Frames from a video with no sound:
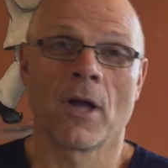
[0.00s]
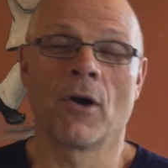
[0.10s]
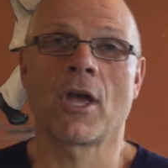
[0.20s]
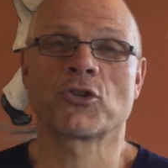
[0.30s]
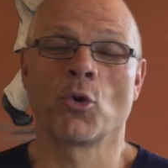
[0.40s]

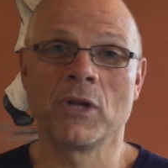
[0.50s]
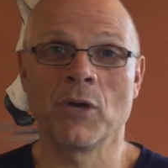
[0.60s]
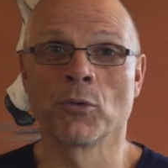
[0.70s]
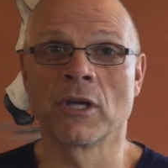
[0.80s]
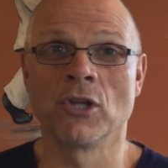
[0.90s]
Okay, so we
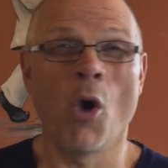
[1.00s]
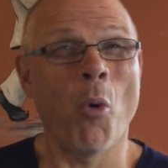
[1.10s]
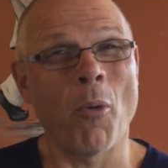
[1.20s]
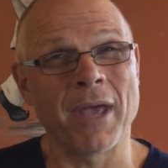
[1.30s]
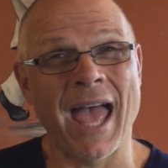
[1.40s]
didn't really know
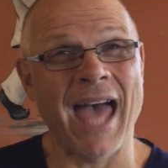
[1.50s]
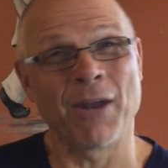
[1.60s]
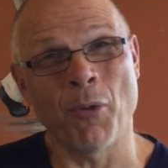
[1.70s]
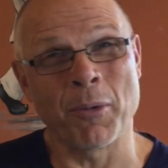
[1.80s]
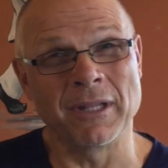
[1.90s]
what we had
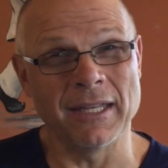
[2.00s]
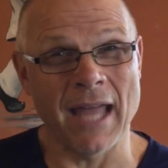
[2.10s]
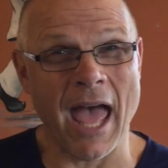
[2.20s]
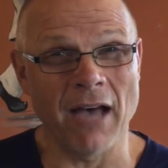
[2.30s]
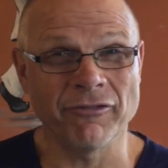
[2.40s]
and what we didn't
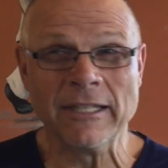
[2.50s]
have.